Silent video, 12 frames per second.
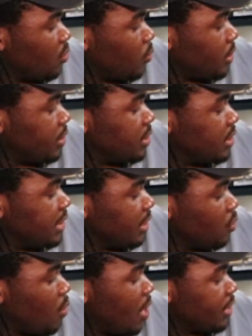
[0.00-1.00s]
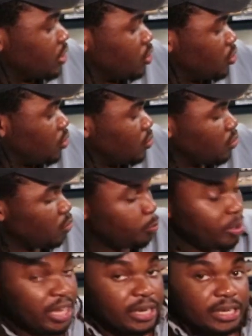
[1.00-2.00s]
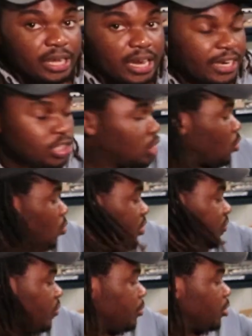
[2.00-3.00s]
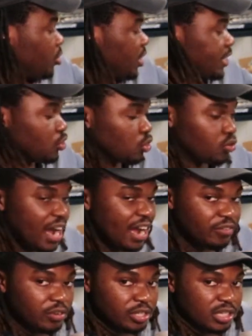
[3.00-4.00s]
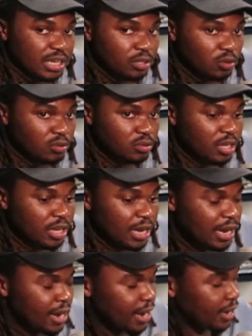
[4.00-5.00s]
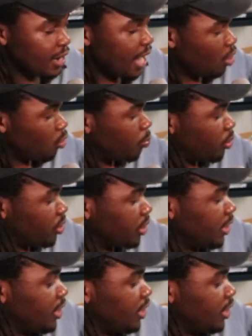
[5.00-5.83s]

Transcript: It's a 2-pin connector going from your laser driver signal output